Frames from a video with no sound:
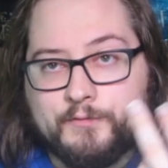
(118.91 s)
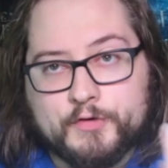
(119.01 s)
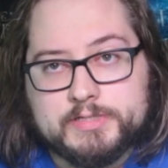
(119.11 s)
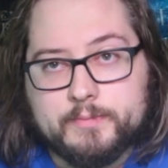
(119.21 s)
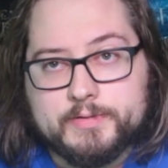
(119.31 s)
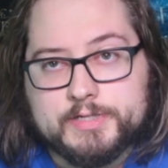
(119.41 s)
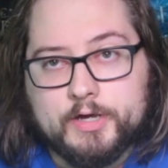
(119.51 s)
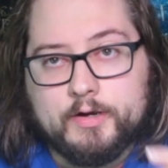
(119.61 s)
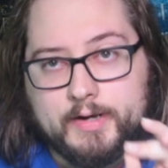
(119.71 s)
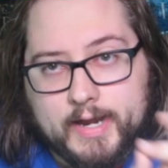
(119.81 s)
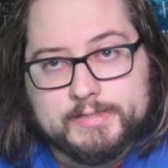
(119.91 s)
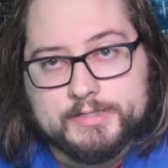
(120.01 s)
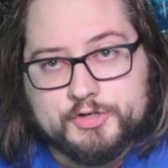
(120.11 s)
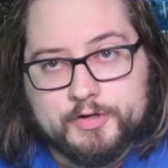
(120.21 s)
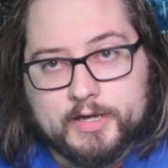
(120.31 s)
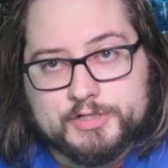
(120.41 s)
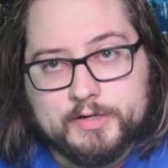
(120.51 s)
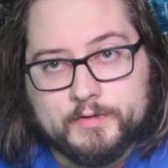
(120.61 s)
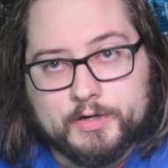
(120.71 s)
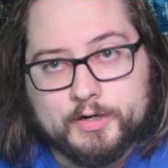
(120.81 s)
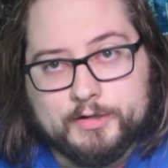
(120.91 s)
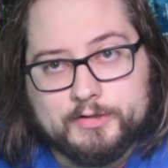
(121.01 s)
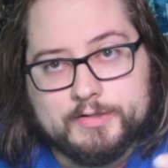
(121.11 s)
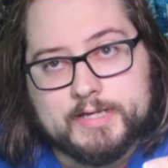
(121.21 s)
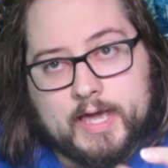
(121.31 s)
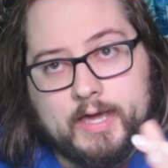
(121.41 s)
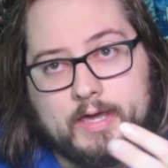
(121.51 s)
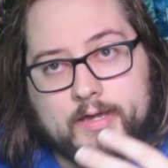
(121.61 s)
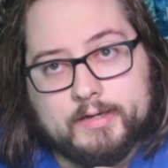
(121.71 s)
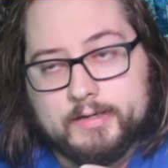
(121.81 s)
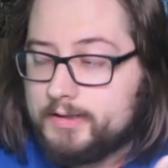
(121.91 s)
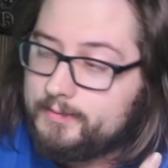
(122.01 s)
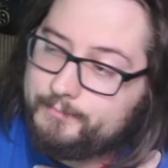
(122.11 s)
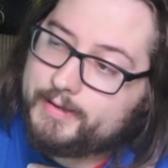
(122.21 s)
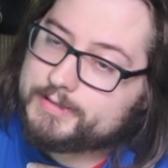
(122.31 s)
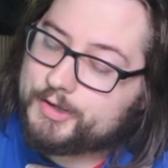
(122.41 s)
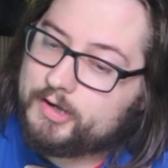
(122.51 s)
The first episode, a nice introduction of the girls, and best